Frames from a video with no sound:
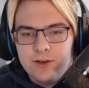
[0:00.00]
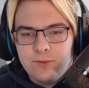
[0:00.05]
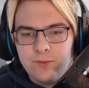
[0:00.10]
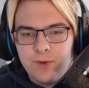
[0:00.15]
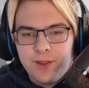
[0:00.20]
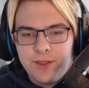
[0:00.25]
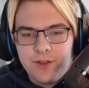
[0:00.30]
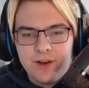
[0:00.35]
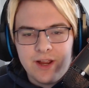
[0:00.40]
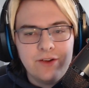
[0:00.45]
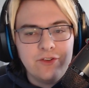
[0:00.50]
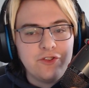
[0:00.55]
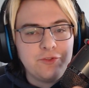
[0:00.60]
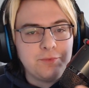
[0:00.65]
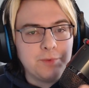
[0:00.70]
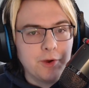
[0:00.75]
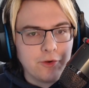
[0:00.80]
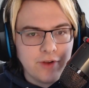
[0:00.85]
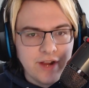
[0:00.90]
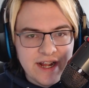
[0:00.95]
Whether I was
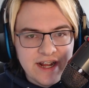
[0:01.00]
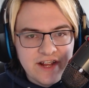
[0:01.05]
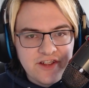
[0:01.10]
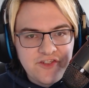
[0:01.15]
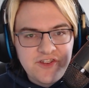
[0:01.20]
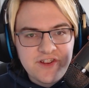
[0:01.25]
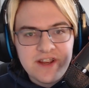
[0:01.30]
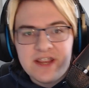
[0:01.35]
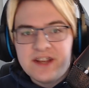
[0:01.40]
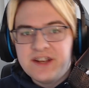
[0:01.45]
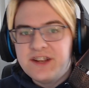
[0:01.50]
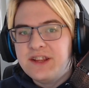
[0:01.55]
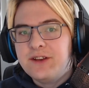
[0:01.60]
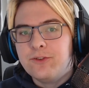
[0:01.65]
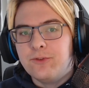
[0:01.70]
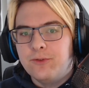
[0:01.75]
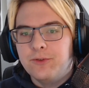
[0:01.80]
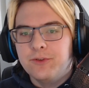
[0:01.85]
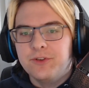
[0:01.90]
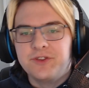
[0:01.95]
procrastinating
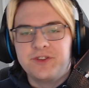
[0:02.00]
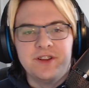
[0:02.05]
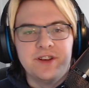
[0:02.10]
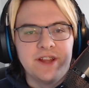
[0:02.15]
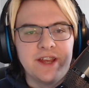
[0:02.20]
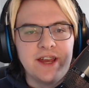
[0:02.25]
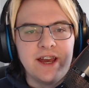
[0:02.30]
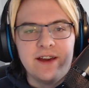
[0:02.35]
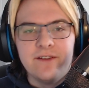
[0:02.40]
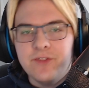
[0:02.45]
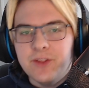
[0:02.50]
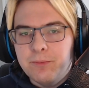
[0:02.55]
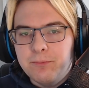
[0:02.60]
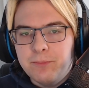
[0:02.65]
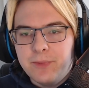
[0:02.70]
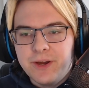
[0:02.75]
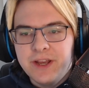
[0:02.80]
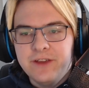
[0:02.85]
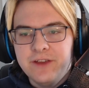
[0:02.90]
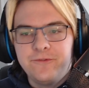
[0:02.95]
or didn't have the
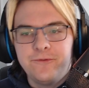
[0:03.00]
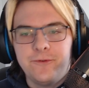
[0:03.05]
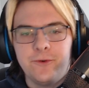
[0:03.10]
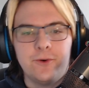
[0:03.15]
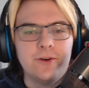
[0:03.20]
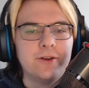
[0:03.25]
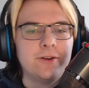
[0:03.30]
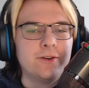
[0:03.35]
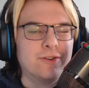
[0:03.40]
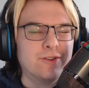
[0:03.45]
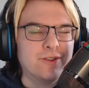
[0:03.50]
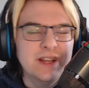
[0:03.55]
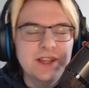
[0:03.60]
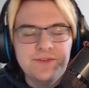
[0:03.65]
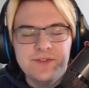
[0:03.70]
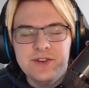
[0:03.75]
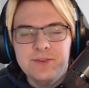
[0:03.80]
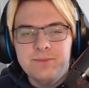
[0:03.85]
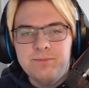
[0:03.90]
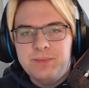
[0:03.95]
money for it, or
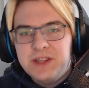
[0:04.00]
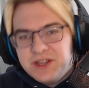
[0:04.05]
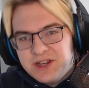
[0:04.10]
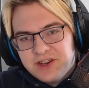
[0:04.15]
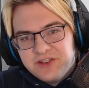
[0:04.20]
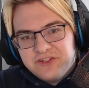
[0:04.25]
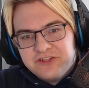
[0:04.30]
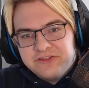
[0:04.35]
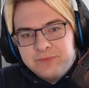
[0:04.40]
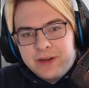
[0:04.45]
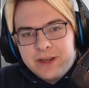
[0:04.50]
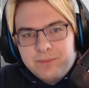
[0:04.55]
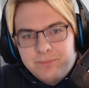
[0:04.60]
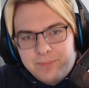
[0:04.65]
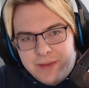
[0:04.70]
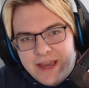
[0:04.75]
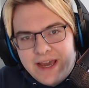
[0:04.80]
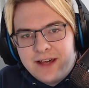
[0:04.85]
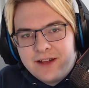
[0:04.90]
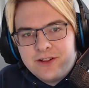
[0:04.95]
even because of my
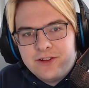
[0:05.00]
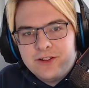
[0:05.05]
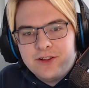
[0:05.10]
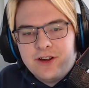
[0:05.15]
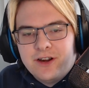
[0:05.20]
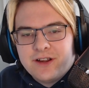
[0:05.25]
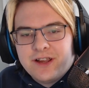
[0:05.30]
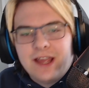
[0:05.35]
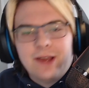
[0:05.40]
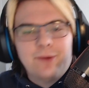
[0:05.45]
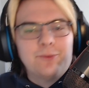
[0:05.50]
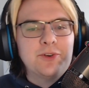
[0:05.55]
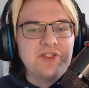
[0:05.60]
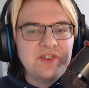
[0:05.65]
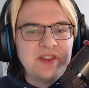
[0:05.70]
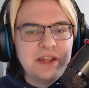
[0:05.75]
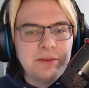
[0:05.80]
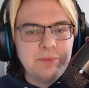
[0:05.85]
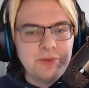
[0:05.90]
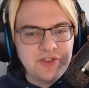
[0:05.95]
backlog, I
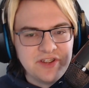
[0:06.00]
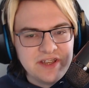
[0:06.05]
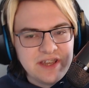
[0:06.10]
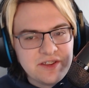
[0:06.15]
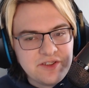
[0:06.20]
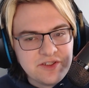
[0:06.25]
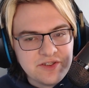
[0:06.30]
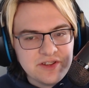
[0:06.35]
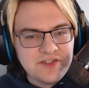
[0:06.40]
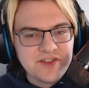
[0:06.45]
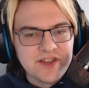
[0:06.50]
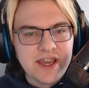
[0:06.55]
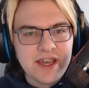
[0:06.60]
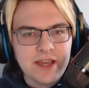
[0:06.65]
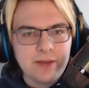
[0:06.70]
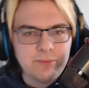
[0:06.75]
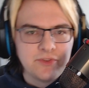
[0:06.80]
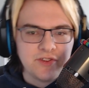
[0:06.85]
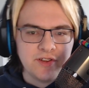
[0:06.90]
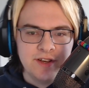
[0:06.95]
wasn't able to get to these
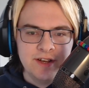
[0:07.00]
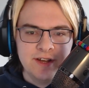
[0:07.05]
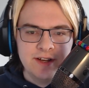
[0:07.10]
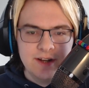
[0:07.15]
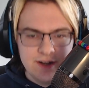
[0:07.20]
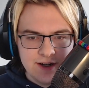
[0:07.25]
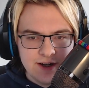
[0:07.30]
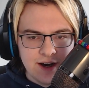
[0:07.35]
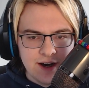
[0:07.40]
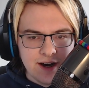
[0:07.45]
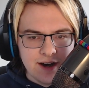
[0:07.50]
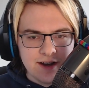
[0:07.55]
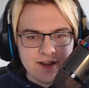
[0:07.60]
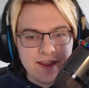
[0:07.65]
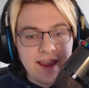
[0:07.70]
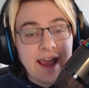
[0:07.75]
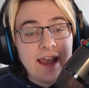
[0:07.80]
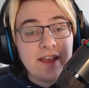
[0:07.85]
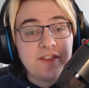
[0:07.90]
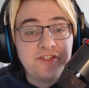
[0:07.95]
games.
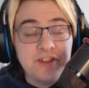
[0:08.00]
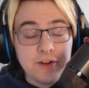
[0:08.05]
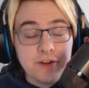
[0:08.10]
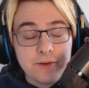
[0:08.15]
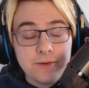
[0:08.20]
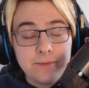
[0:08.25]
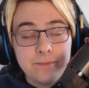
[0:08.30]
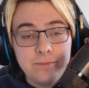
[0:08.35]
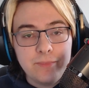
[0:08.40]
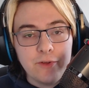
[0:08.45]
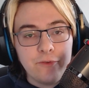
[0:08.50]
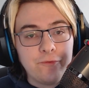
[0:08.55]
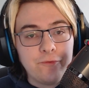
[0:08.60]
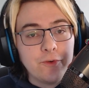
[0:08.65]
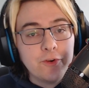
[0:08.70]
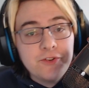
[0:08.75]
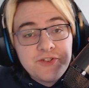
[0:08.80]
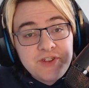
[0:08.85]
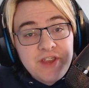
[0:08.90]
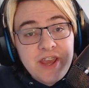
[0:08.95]
Last year, the
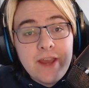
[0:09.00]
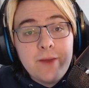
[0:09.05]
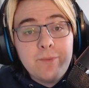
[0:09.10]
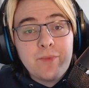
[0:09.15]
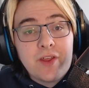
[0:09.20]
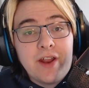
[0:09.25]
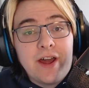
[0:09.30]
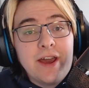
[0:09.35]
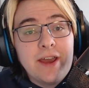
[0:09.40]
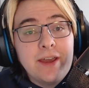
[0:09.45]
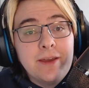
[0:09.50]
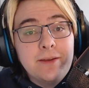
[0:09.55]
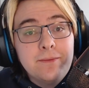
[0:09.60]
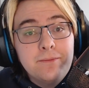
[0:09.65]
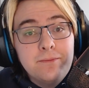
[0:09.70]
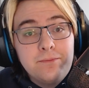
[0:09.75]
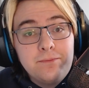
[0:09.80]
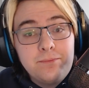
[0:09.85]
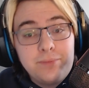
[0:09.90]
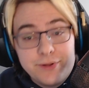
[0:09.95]
first game that I
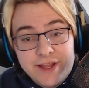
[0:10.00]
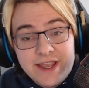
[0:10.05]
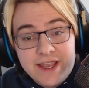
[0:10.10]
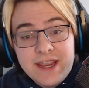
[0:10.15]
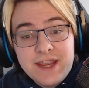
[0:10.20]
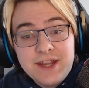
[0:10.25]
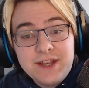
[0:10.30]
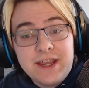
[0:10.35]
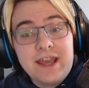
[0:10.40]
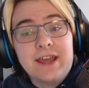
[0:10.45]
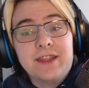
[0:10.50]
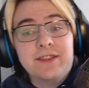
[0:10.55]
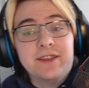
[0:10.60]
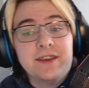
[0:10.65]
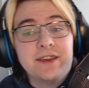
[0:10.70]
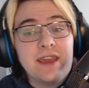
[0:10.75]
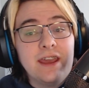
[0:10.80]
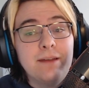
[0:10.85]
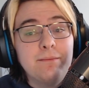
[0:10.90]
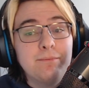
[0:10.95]
played, and the
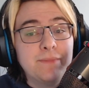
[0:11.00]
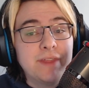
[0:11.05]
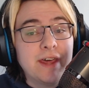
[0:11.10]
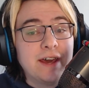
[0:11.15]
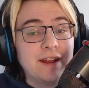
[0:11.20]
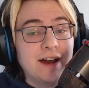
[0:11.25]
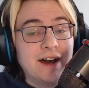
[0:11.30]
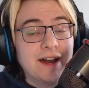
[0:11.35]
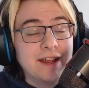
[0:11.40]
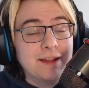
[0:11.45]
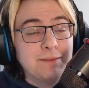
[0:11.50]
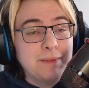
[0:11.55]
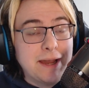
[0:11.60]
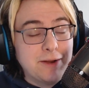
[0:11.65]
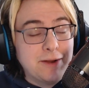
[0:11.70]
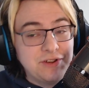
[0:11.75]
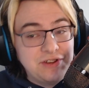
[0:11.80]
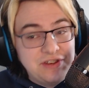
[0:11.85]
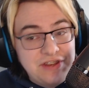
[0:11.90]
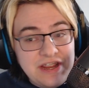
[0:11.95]
game that I am
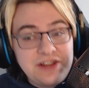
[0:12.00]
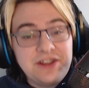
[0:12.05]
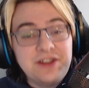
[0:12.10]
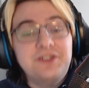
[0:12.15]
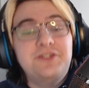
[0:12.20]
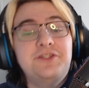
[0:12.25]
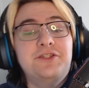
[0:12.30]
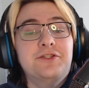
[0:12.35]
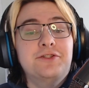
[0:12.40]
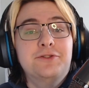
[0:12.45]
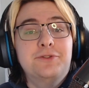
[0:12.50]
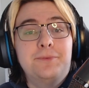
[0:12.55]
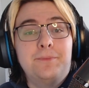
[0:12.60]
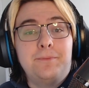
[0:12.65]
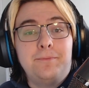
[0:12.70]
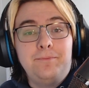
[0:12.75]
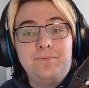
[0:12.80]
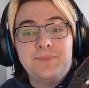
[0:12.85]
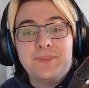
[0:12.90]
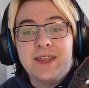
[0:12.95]
now addicted to,
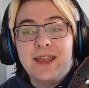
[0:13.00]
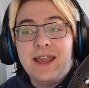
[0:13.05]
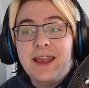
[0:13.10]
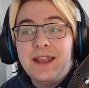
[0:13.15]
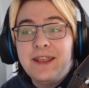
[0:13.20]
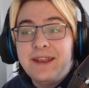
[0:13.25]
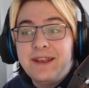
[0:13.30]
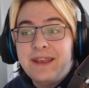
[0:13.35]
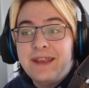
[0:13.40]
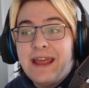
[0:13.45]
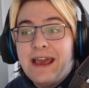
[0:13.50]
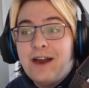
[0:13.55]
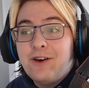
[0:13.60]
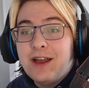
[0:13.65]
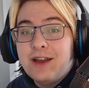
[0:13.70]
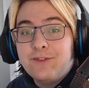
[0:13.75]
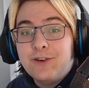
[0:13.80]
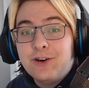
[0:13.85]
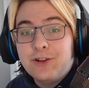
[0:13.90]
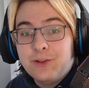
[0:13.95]
and now
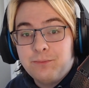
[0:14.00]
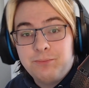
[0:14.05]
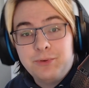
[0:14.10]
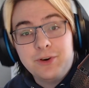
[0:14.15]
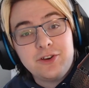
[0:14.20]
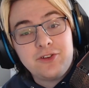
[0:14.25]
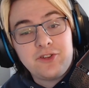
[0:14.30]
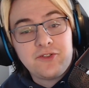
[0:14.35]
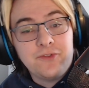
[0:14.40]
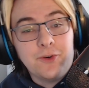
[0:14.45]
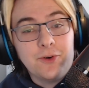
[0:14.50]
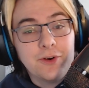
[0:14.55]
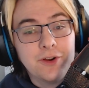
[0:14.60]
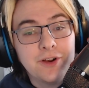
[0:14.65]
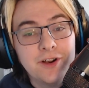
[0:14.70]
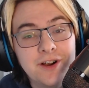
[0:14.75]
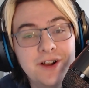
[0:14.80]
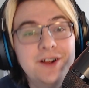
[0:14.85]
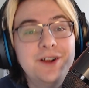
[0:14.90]
have all the books for,